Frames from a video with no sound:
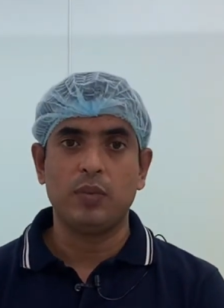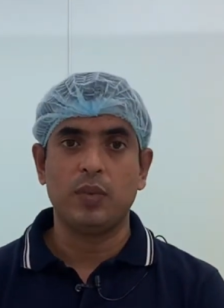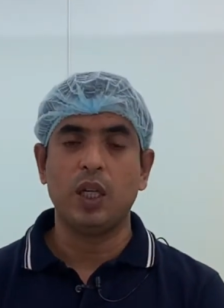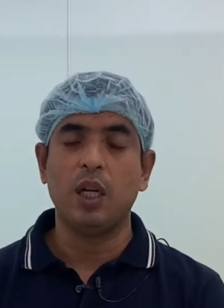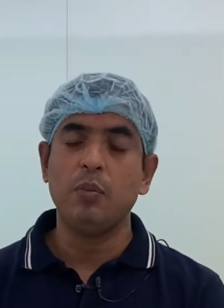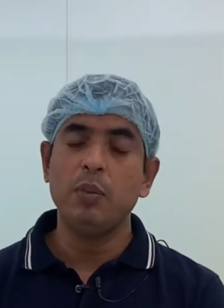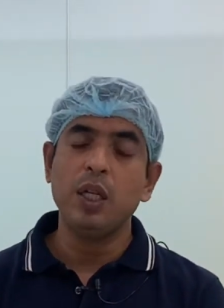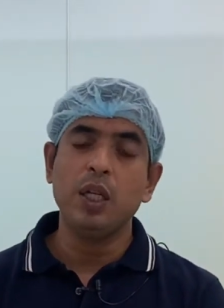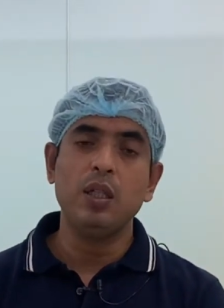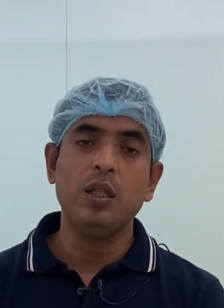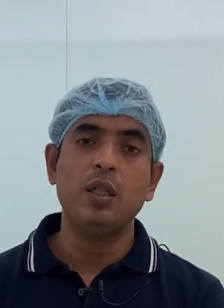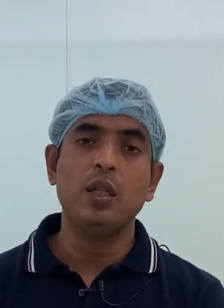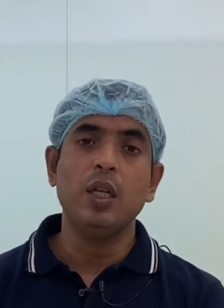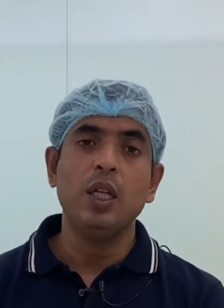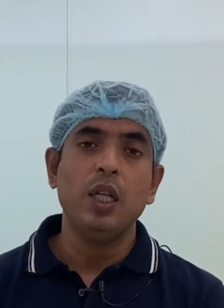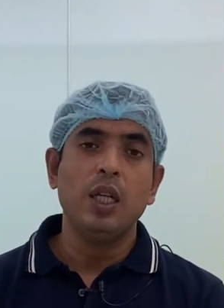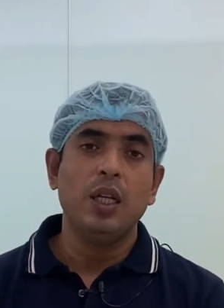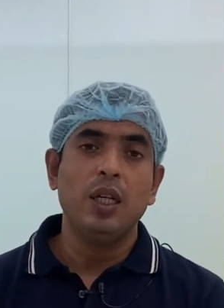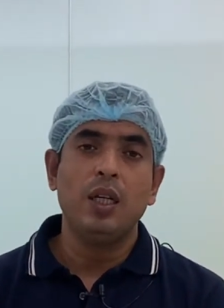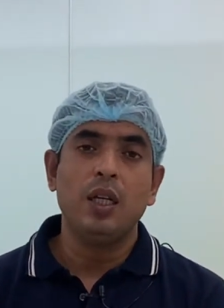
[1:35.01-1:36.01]
That means
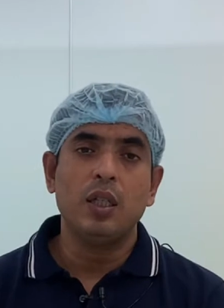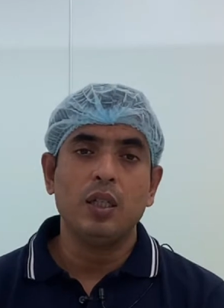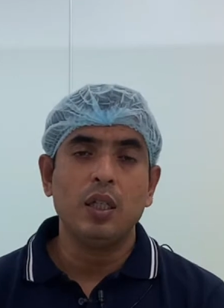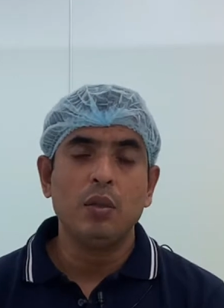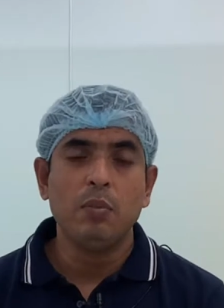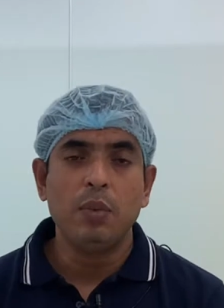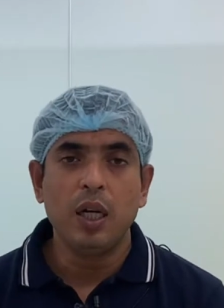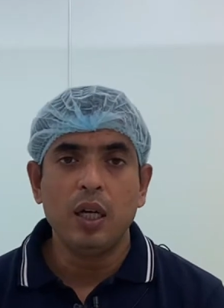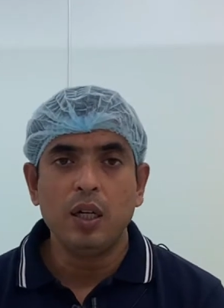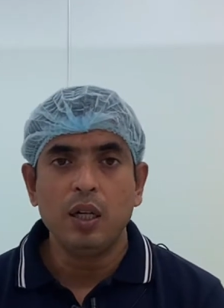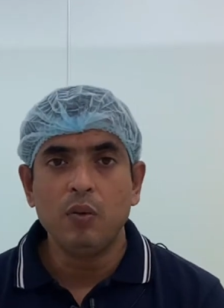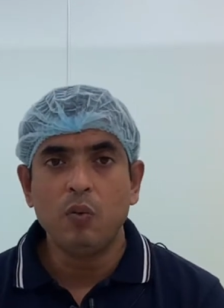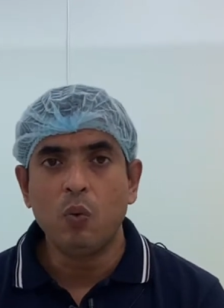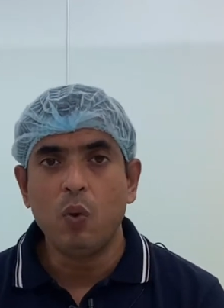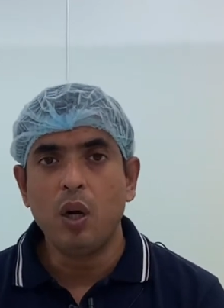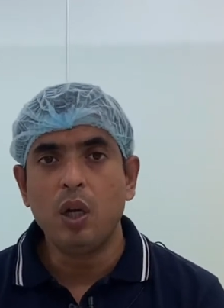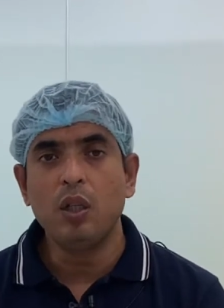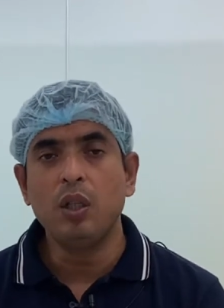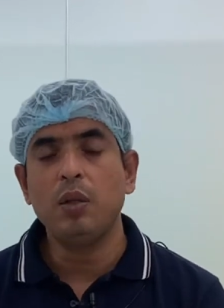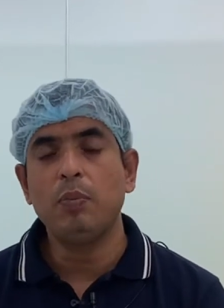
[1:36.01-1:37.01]
it doesn't matter
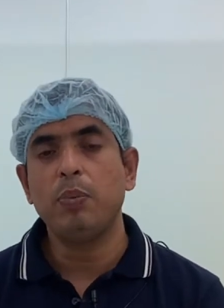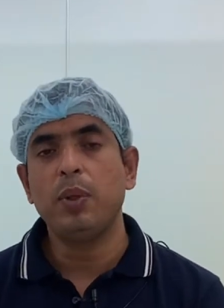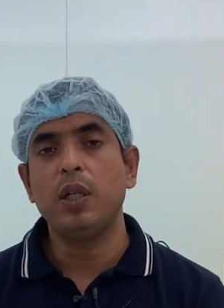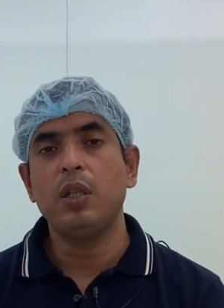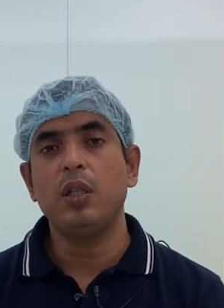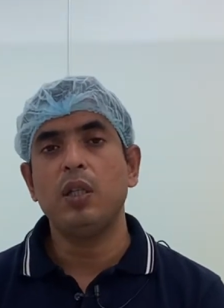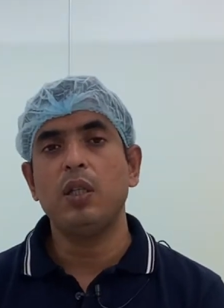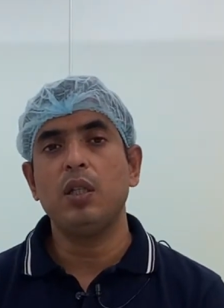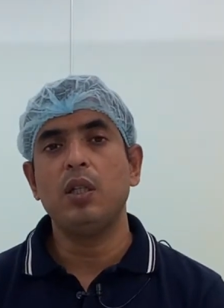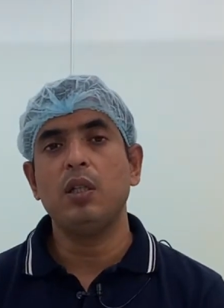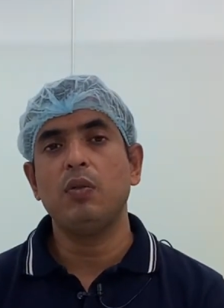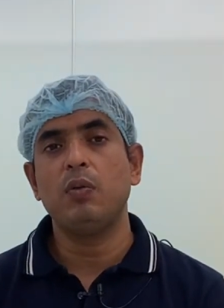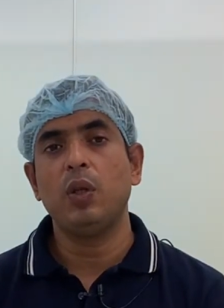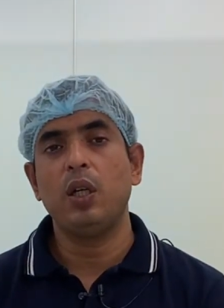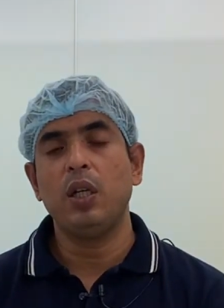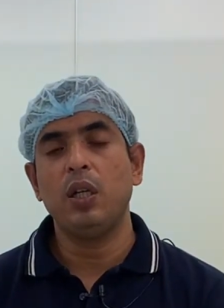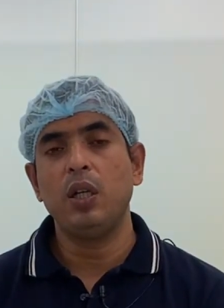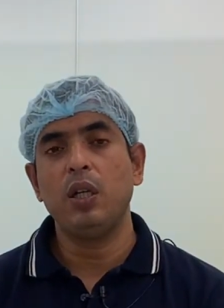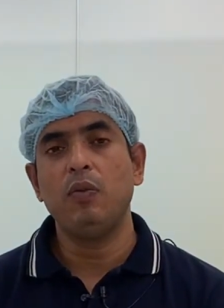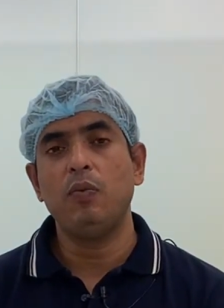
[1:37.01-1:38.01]
what the patient is
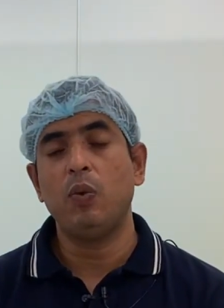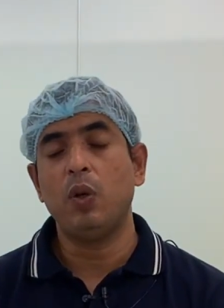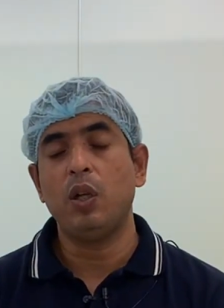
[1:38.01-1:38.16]
wearing,